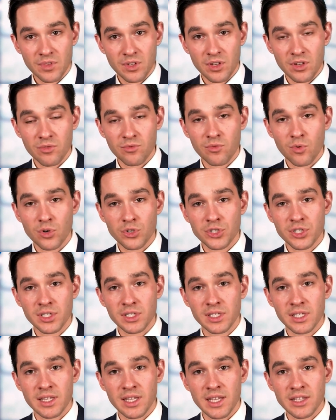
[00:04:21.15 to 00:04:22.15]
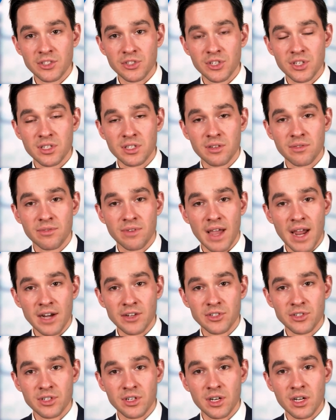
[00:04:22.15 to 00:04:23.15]
Unfortunately, that's just a
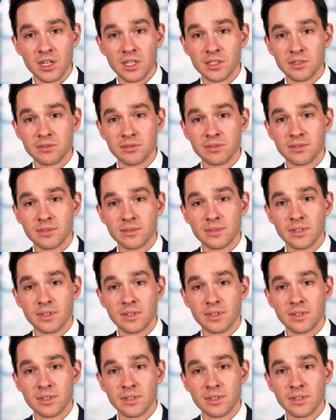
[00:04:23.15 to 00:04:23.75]
factor of